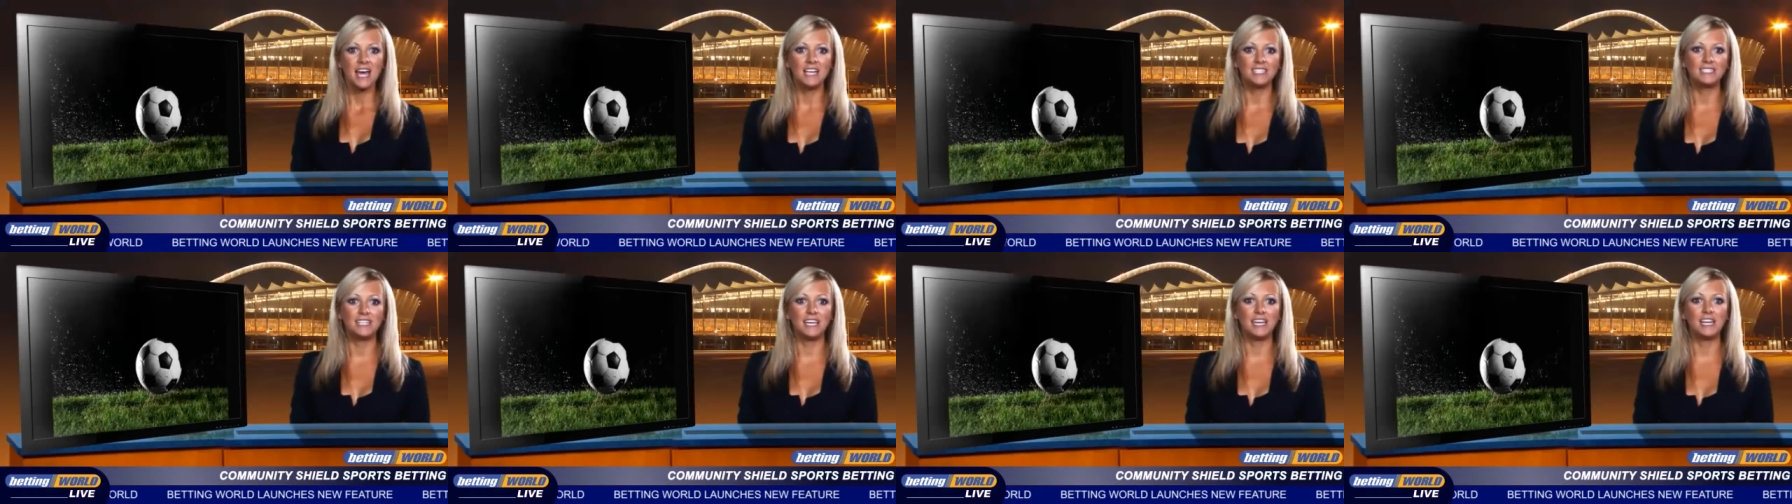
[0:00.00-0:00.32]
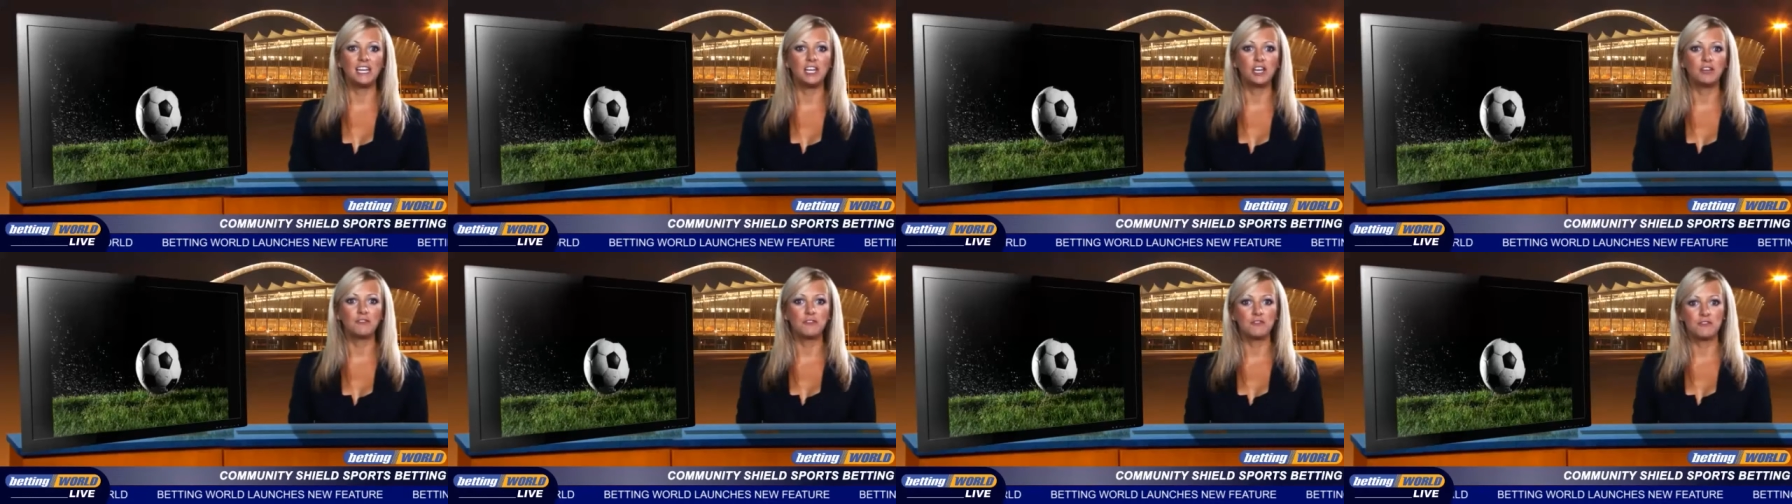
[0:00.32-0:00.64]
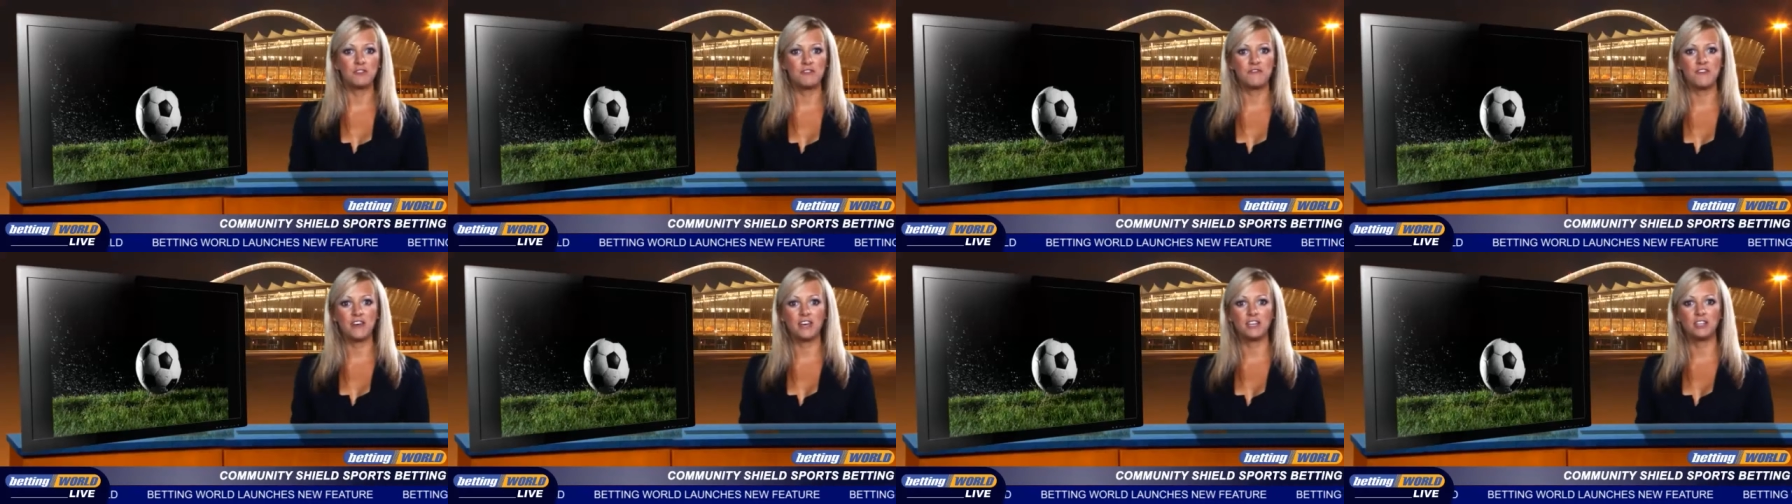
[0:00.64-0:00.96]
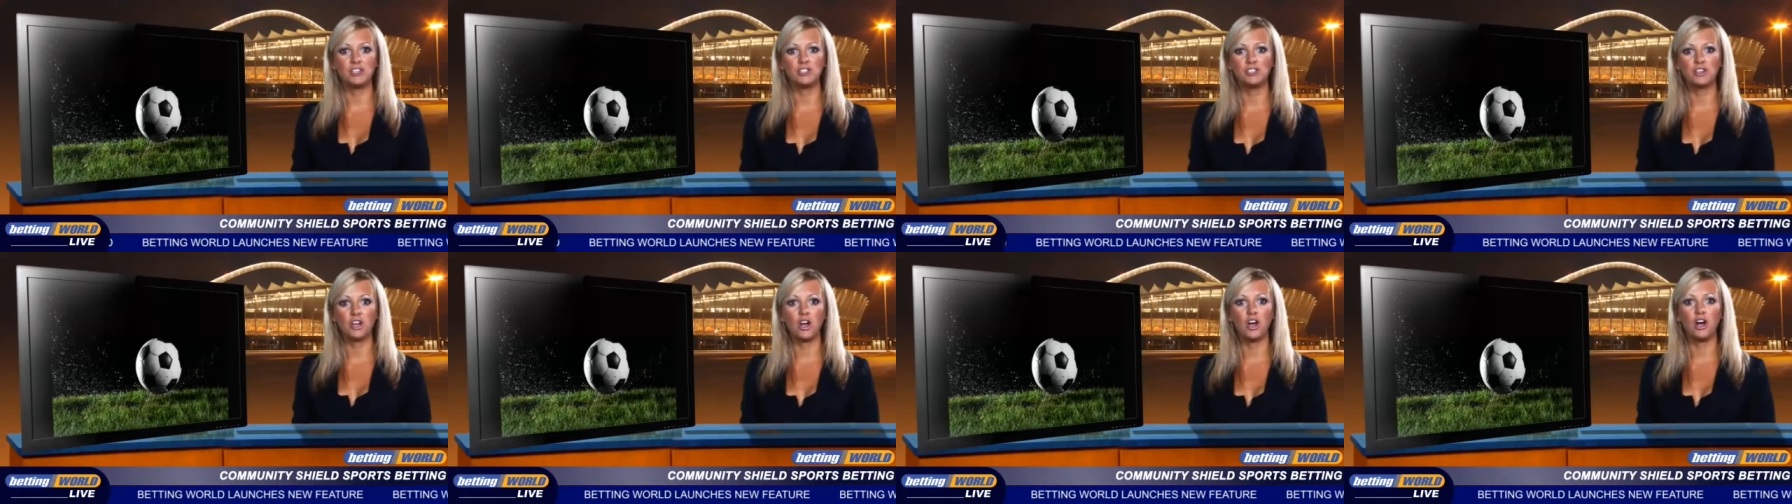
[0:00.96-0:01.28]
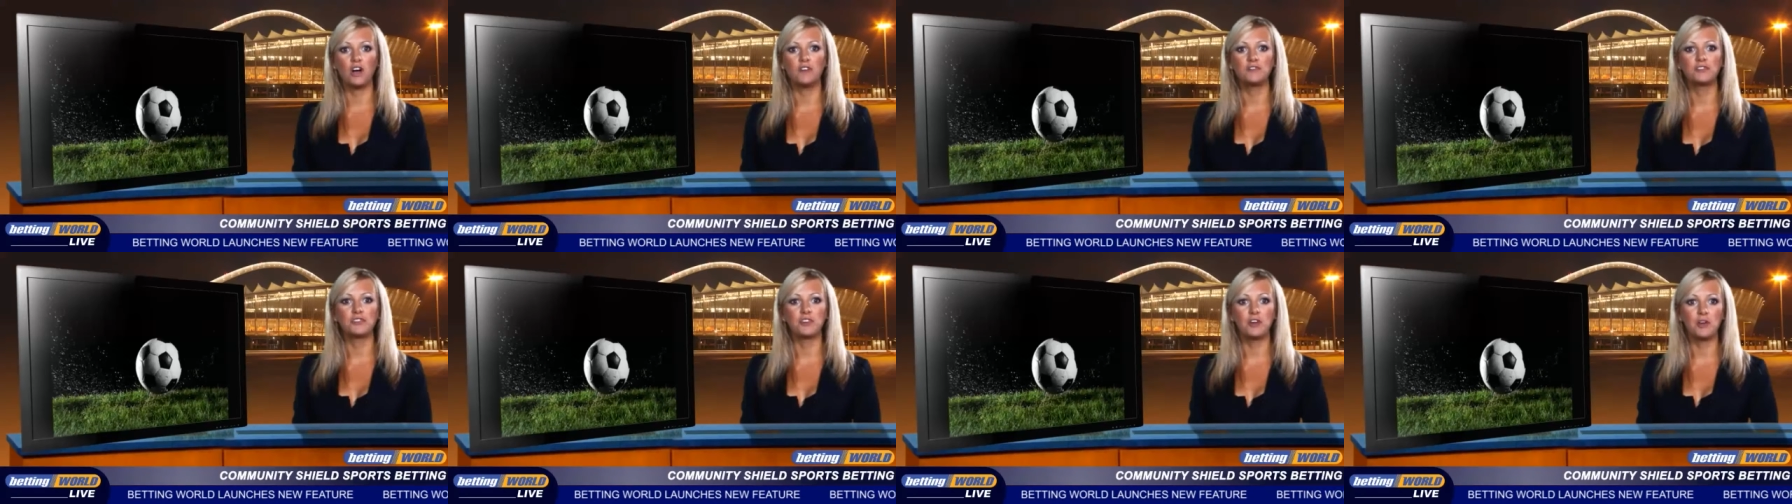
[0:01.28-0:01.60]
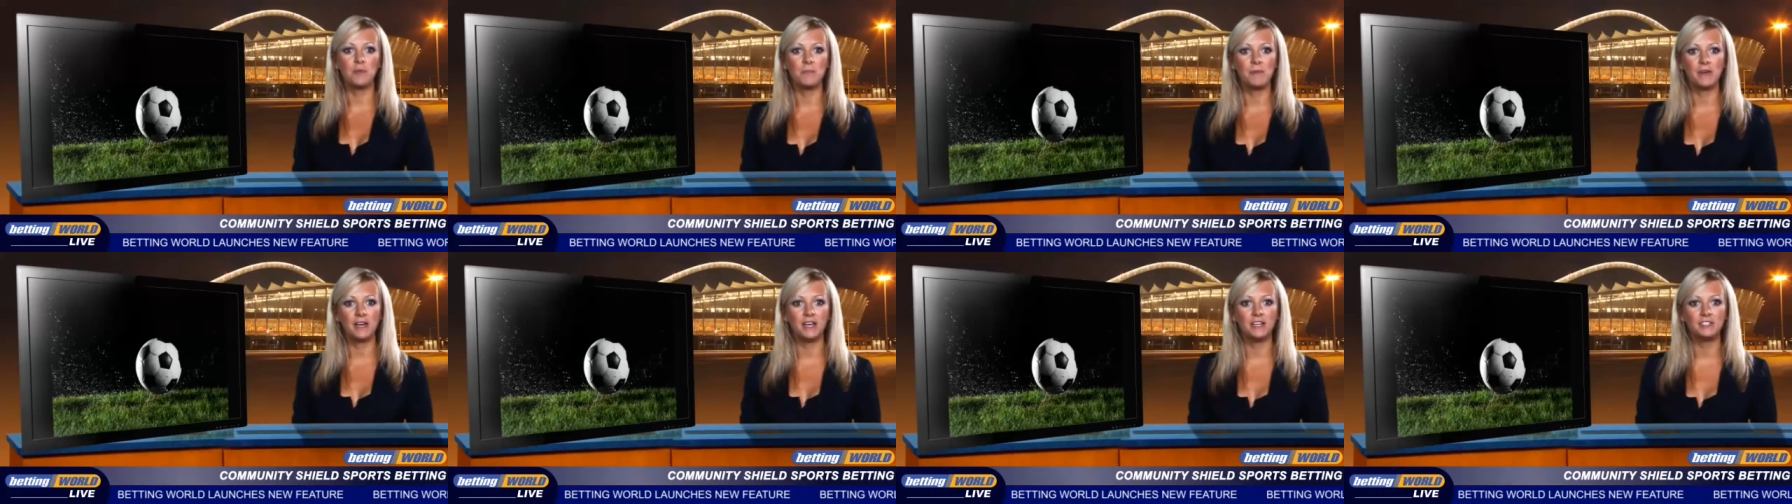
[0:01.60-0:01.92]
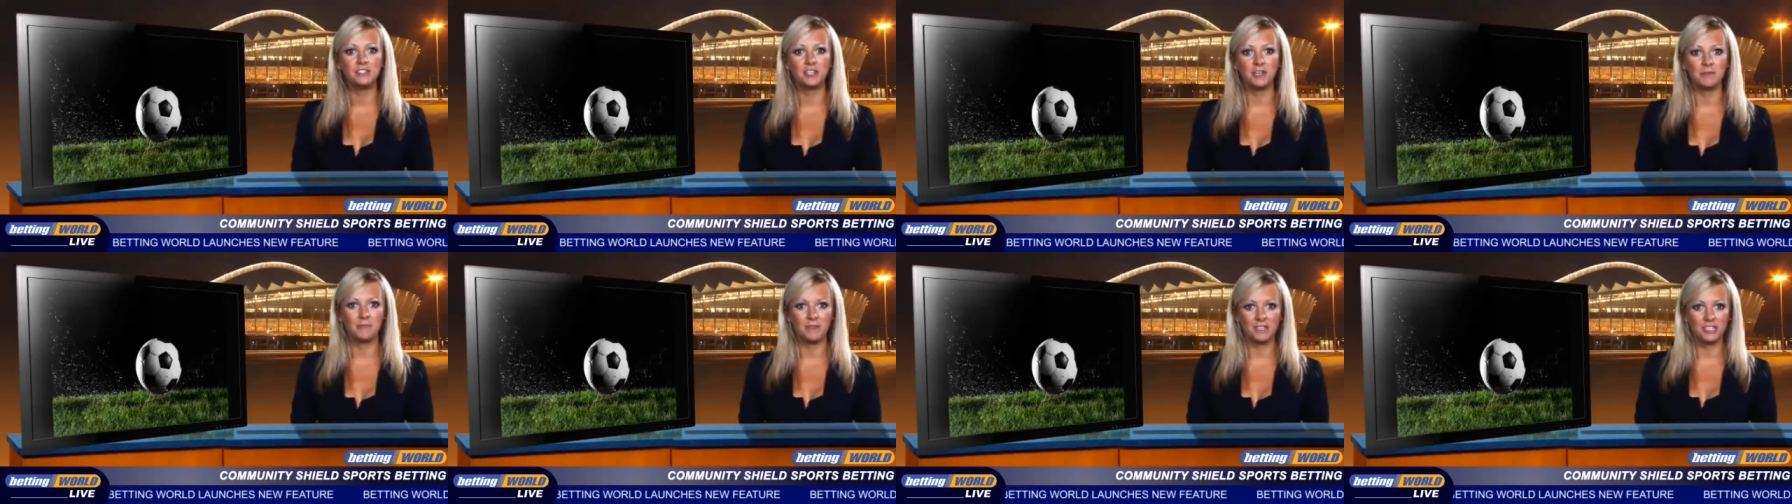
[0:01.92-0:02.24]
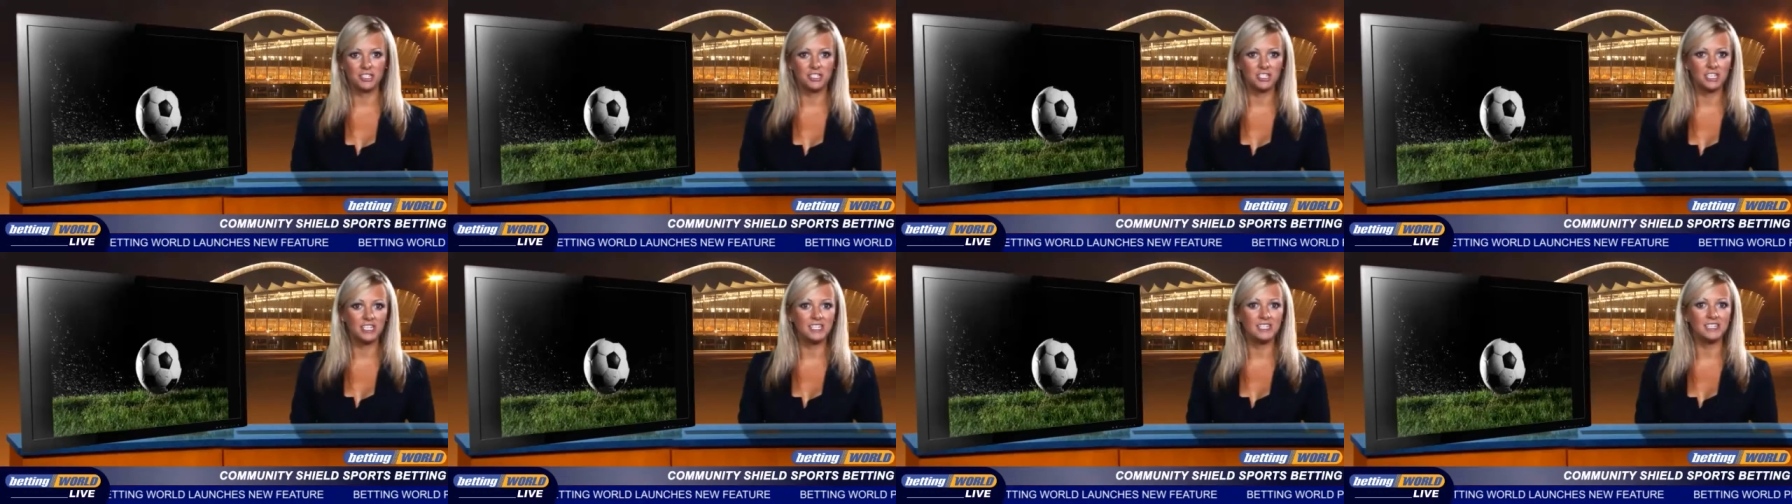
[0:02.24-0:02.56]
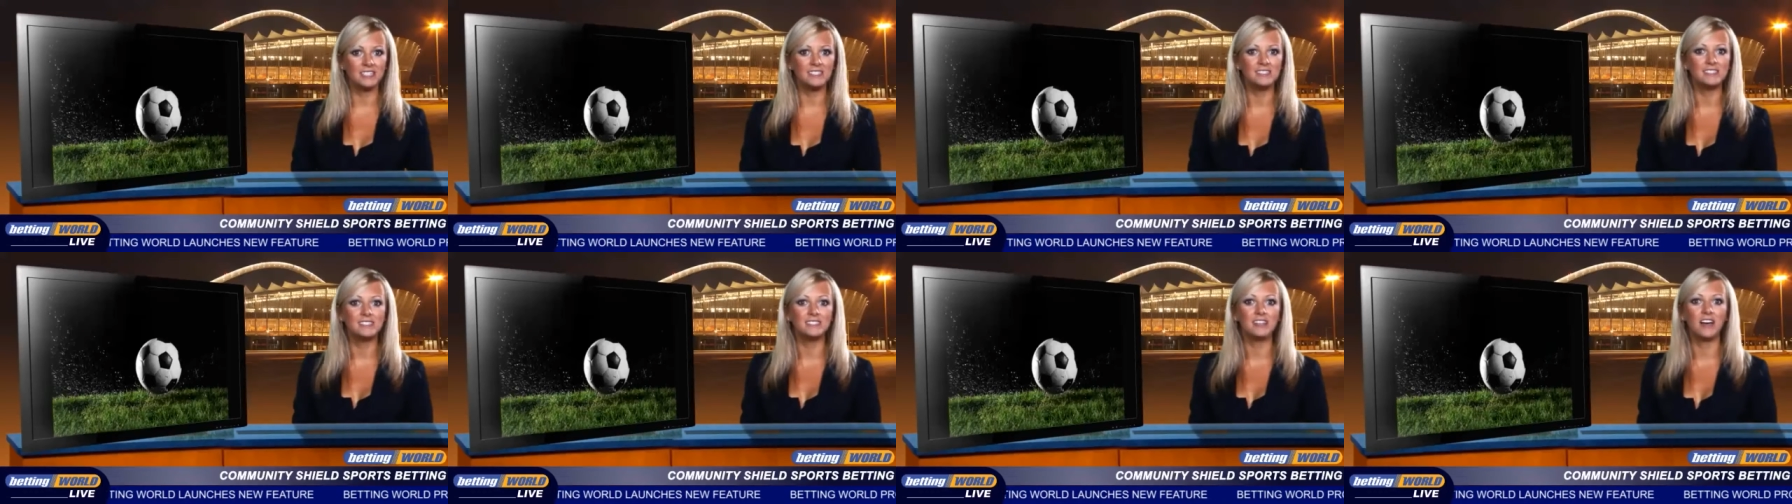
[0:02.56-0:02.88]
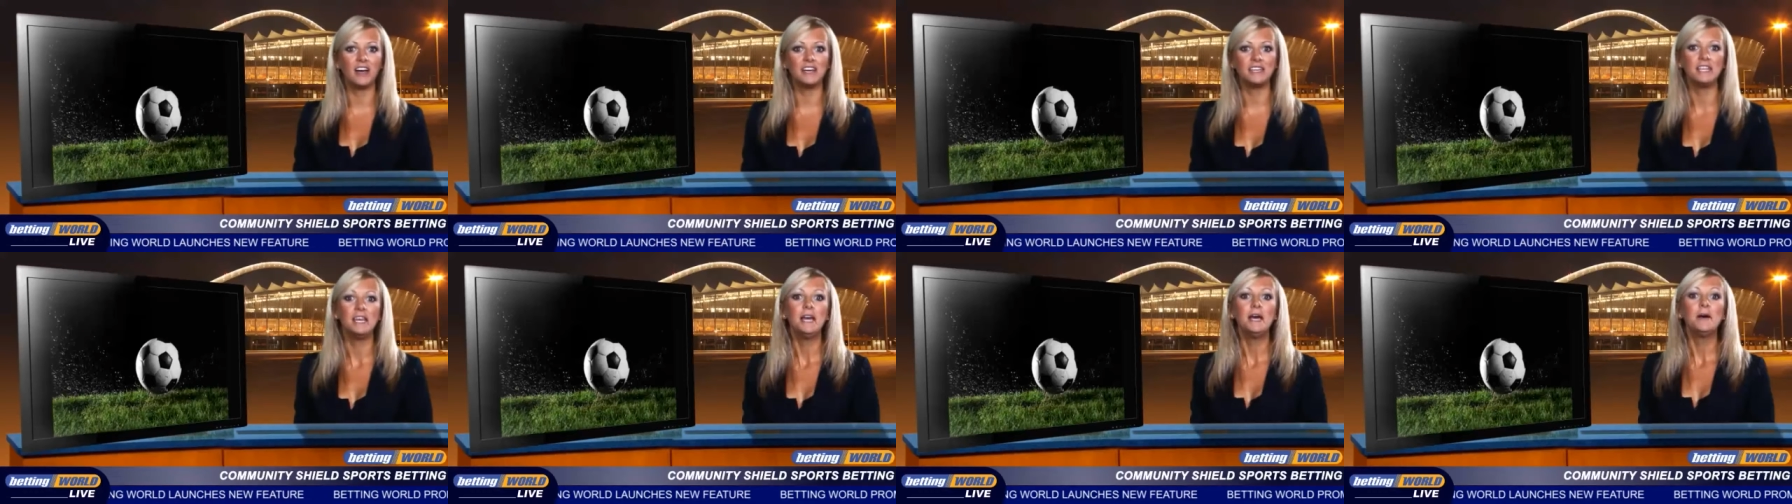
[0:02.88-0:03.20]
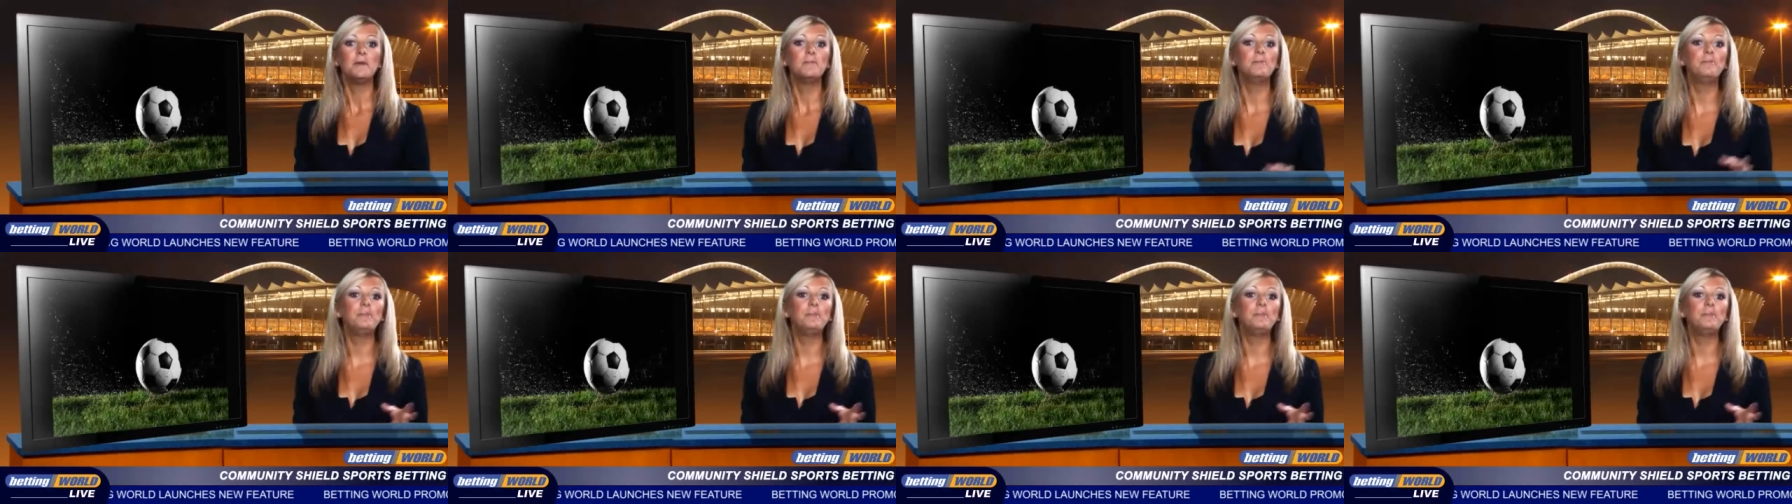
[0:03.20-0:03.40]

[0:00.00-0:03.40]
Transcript: as they look for revenge after Roberto Mancini's side